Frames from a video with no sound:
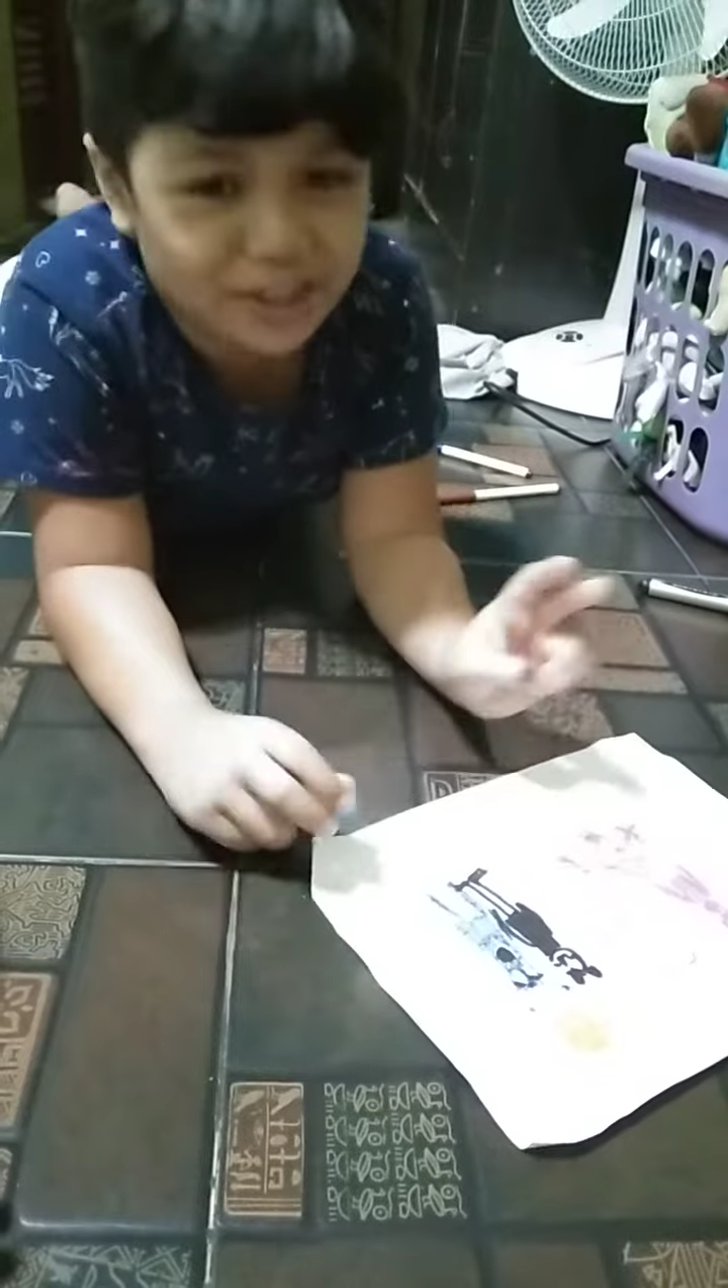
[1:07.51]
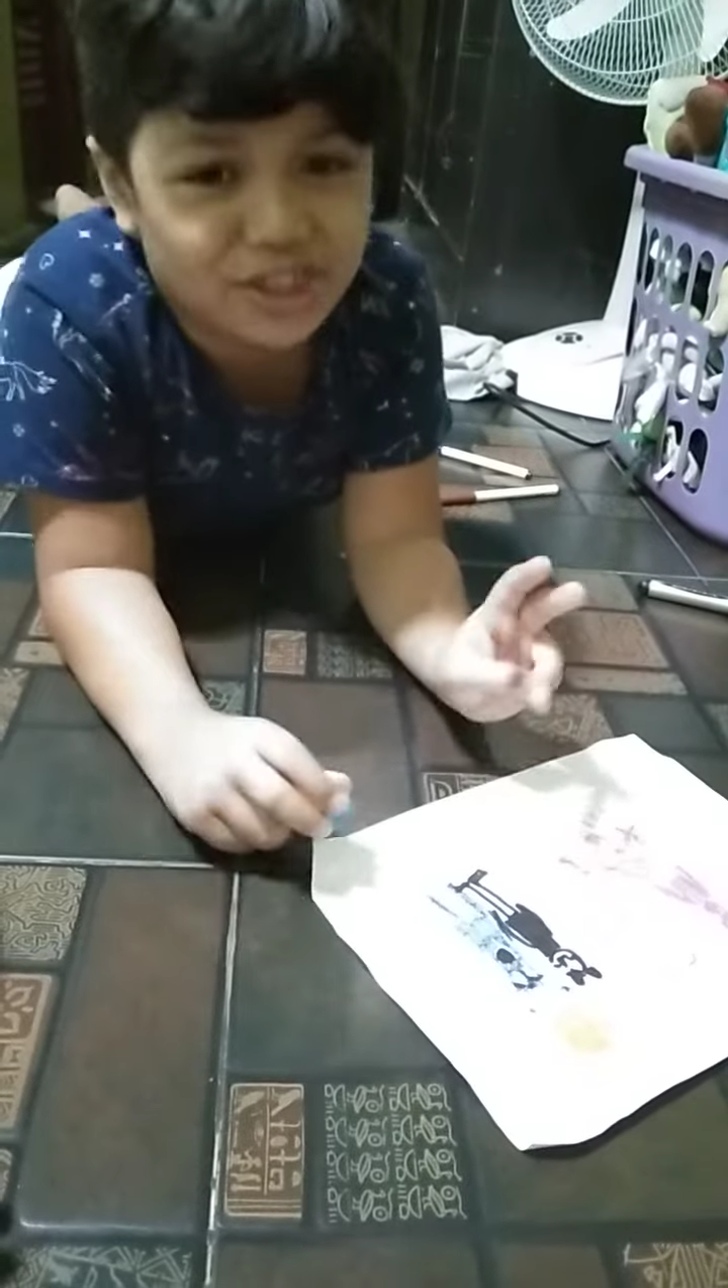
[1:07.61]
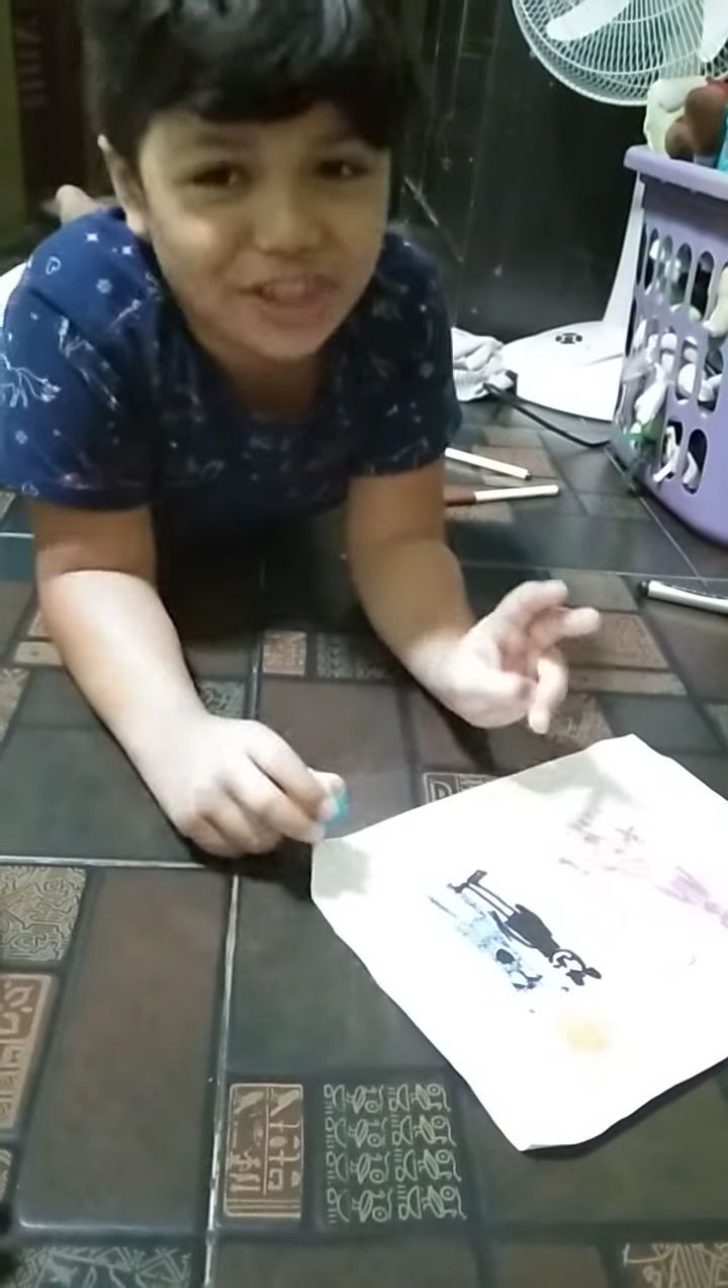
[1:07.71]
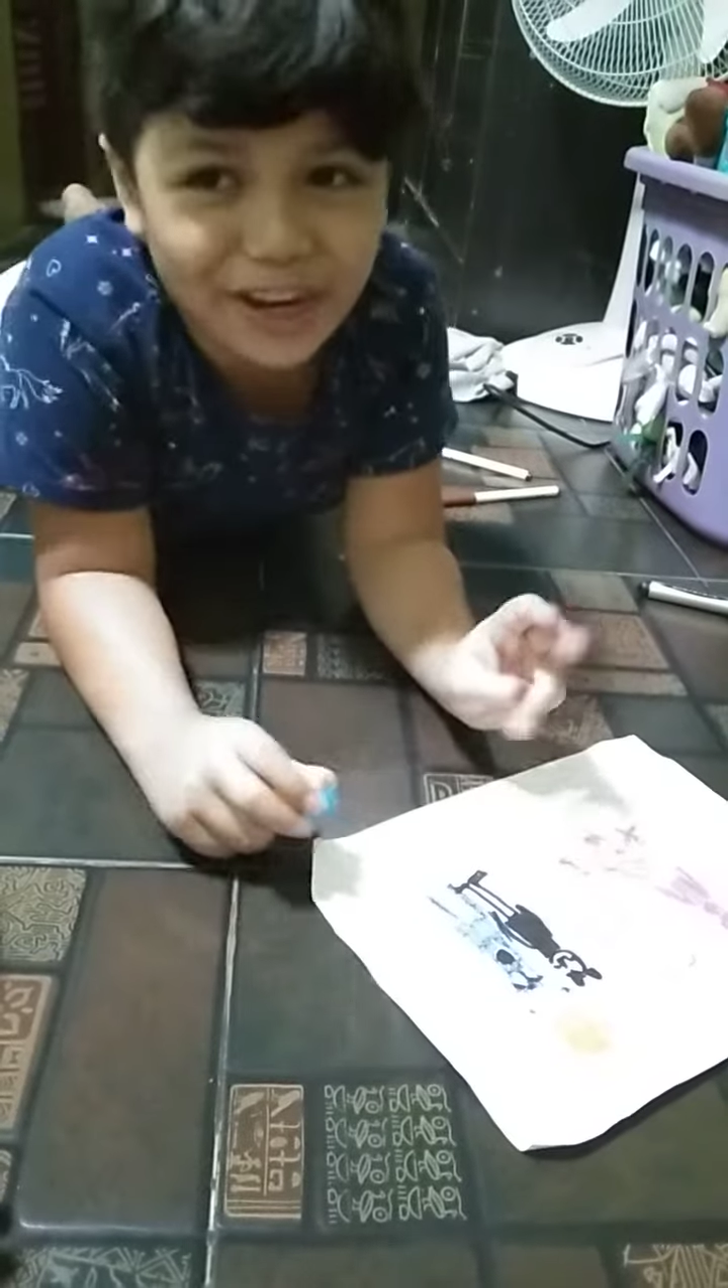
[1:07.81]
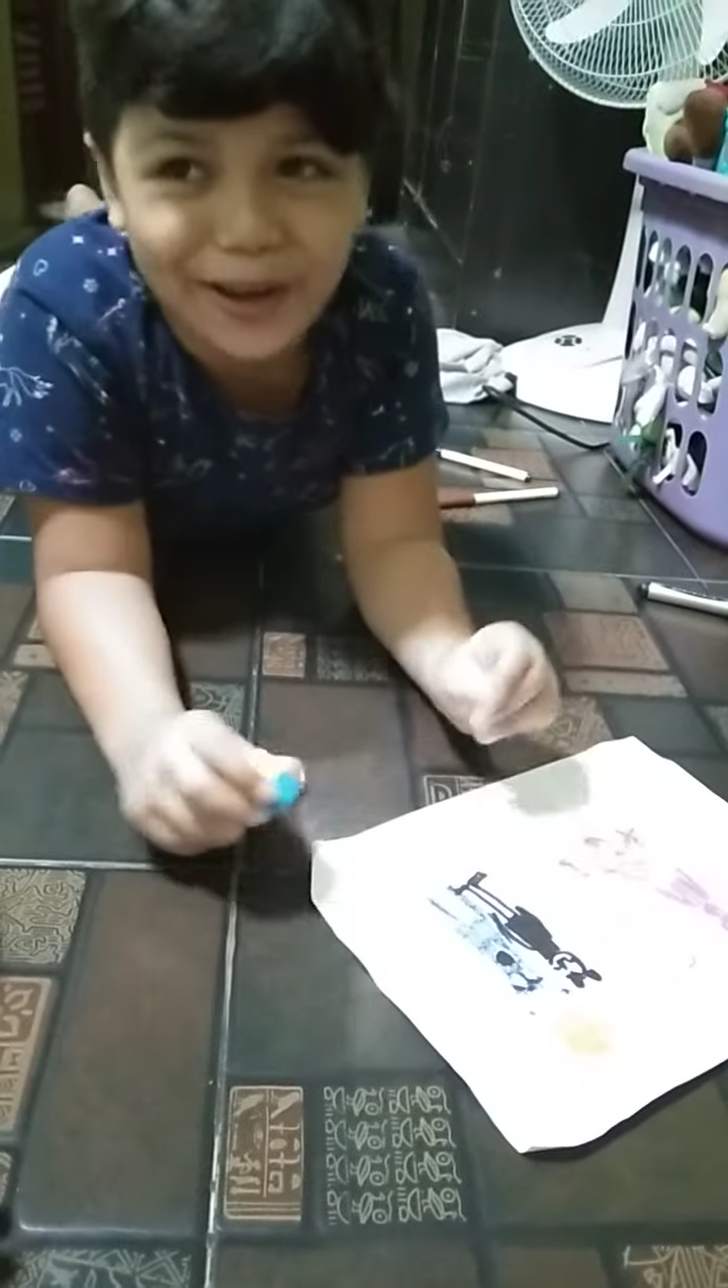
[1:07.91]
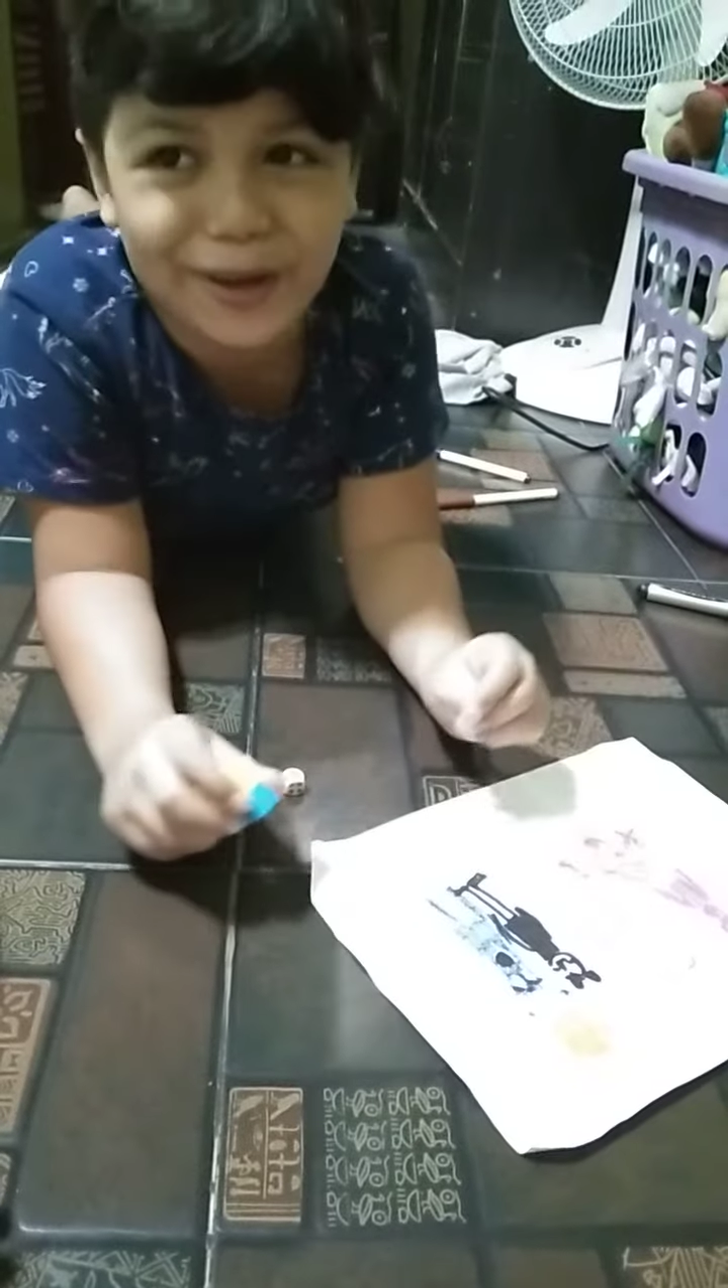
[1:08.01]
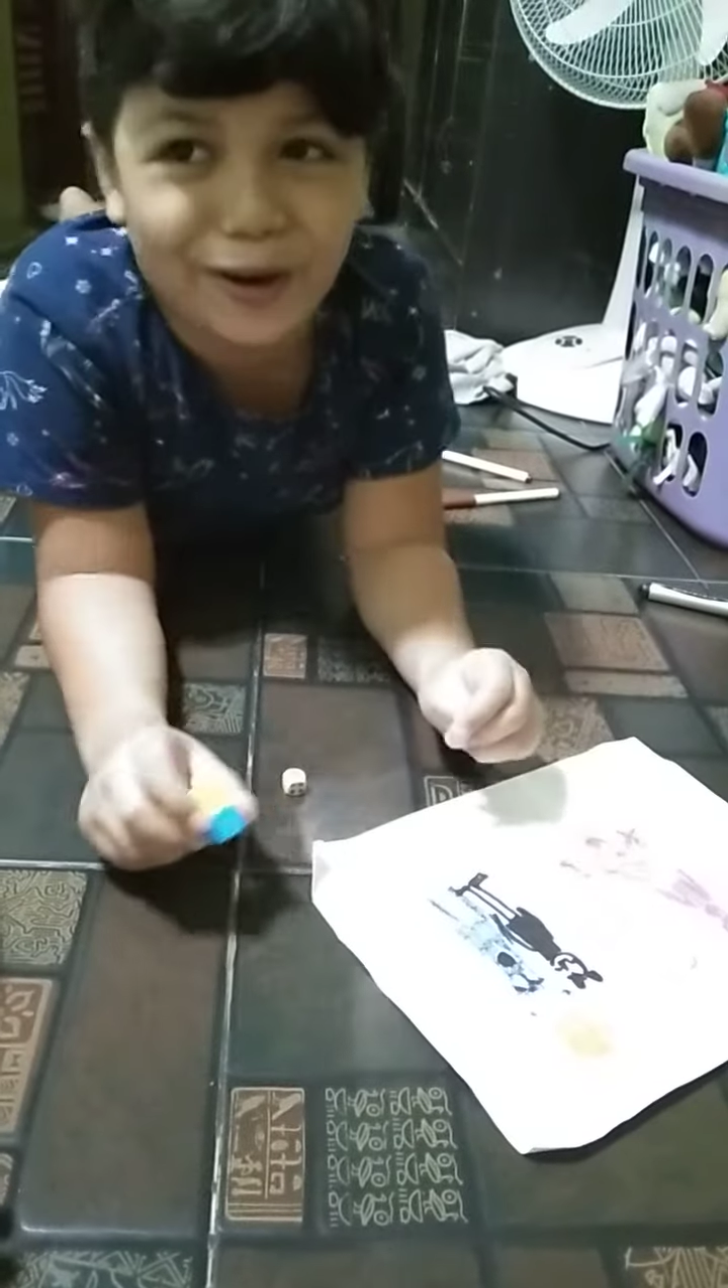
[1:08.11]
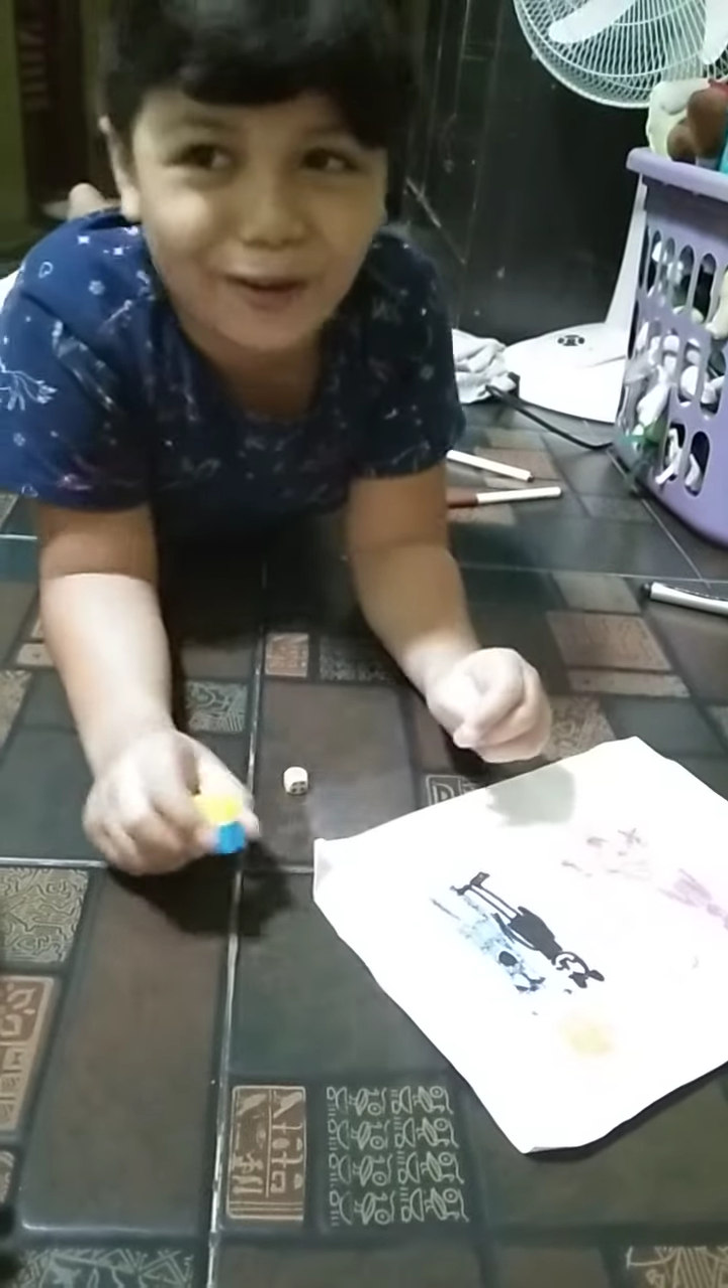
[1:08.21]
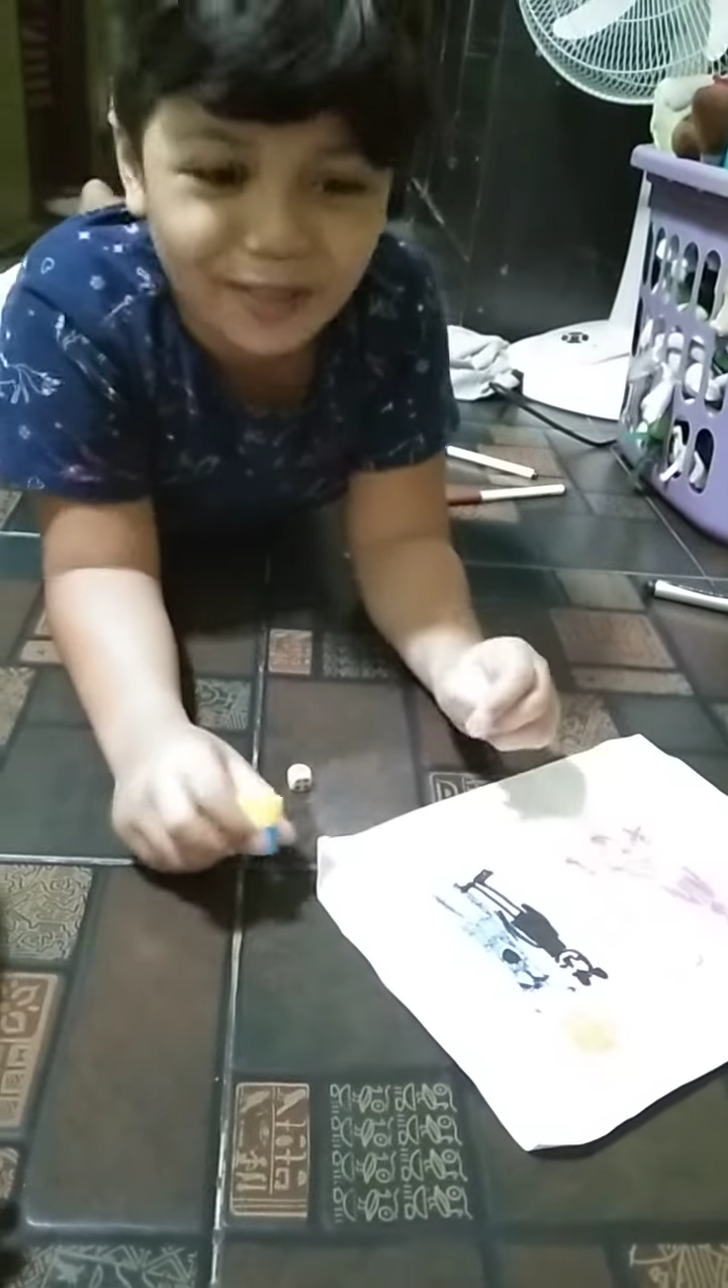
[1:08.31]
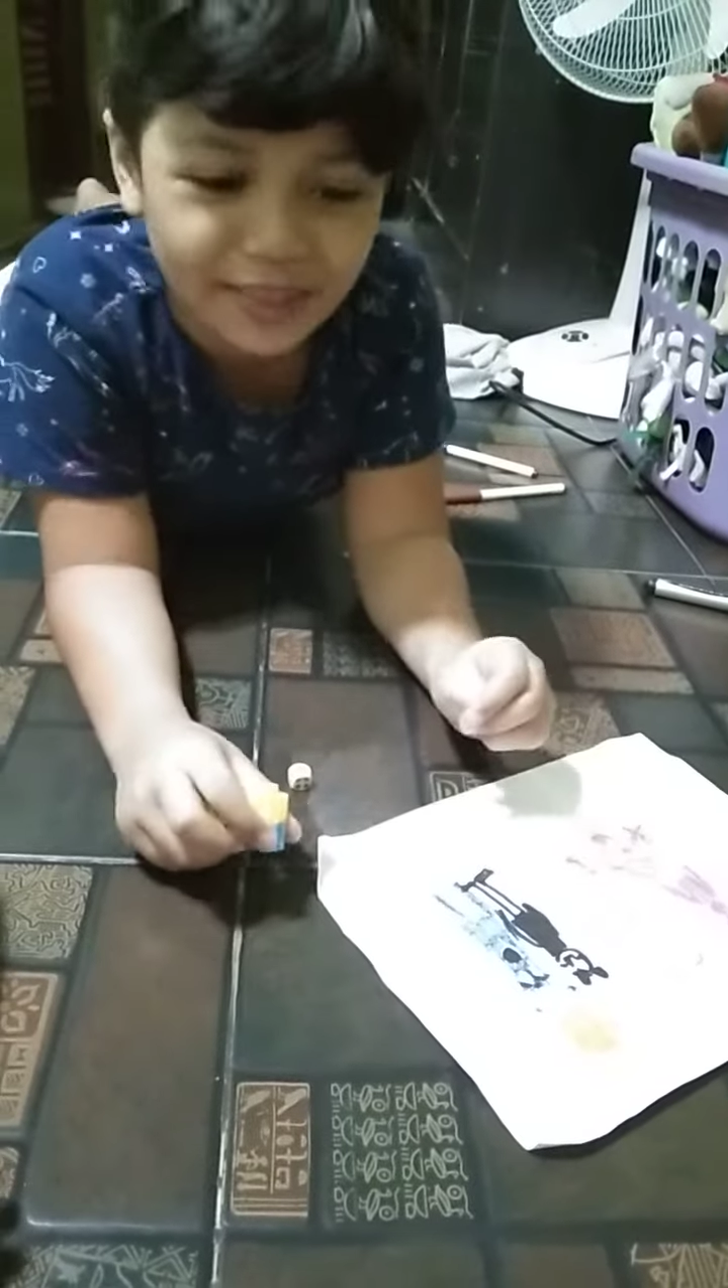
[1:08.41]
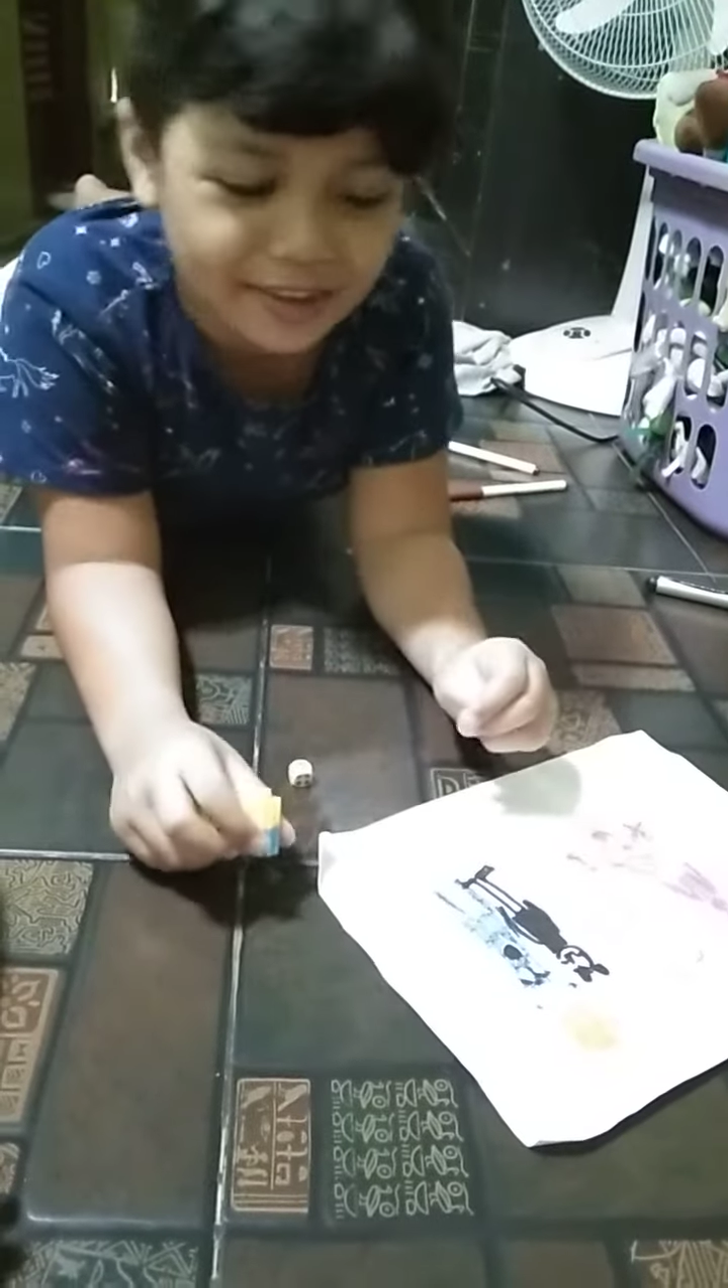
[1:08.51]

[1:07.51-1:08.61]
channel.